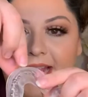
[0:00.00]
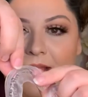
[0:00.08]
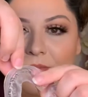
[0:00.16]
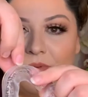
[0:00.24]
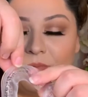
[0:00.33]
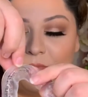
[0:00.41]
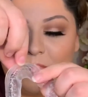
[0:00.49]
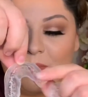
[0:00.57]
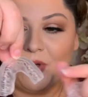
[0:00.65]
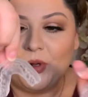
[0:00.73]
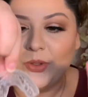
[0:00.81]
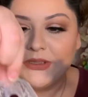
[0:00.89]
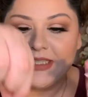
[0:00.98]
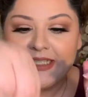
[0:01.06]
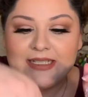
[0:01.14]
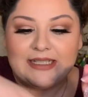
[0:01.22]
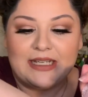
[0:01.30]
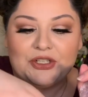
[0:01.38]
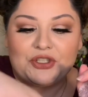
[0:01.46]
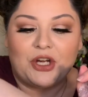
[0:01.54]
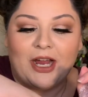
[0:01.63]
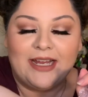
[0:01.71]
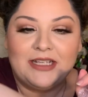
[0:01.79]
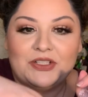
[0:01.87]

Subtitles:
I would remember holding this and trying